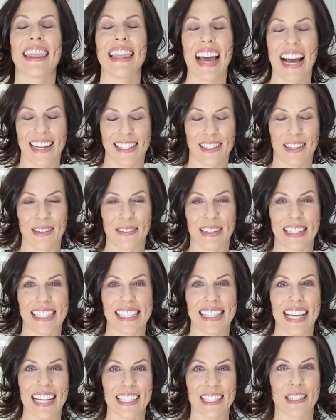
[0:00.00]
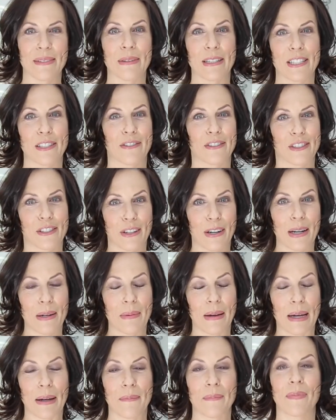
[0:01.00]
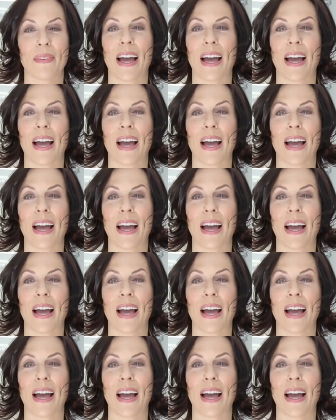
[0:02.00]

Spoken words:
As always, thanks so much for joining me.